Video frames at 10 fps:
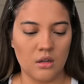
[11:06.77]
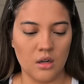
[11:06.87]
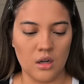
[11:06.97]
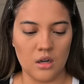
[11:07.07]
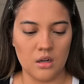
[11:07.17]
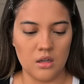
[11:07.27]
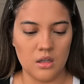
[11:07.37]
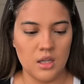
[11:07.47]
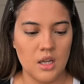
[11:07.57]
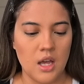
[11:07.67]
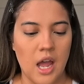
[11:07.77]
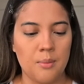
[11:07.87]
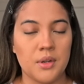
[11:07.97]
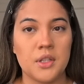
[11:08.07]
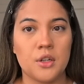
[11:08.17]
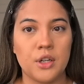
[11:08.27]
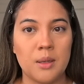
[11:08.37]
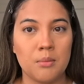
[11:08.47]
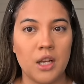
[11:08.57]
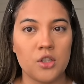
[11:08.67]
Girl. I put the
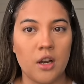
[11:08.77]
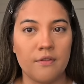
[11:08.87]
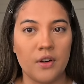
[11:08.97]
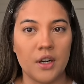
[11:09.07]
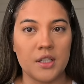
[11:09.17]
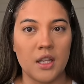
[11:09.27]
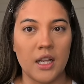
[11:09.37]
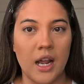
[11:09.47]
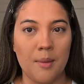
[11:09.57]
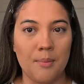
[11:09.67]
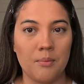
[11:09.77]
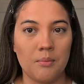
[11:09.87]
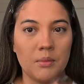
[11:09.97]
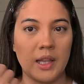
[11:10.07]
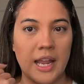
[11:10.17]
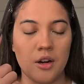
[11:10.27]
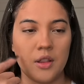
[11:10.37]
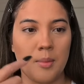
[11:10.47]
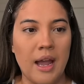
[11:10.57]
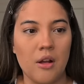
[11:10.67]
cream blush on first and then I layer
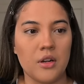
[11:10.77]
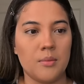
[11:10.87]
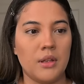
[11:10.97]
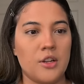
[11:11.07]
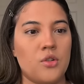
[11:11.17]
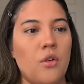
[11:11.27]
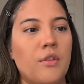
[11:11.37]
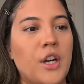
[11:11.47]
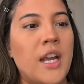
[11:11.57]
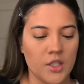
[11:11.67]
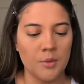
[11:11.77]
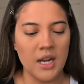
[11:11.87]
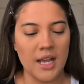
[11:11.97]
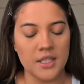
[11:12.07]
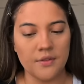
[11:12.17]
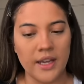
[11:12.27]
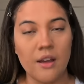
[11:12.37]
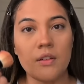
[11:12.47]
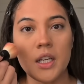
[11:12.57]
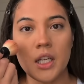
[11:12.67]
the powdered blush over it. Someone asked if I
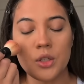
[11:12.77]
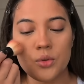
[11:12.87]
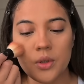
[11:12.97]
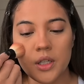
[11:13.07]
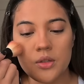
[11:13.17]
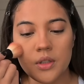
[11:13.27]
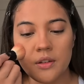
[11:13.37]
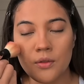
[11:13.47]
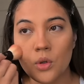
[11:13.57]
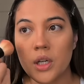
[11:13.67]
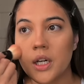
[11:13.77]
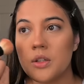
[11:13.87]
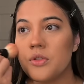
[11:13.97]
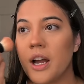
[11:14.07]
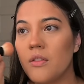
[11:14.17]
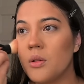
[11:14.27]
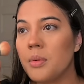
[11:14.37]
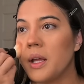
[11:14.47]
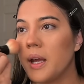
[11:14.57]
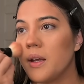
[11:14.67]
have any 2024 travel
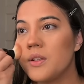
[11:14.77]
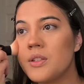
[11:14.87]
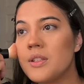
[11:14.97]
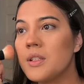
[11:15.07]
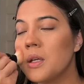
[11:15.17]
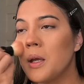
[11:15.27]
plans.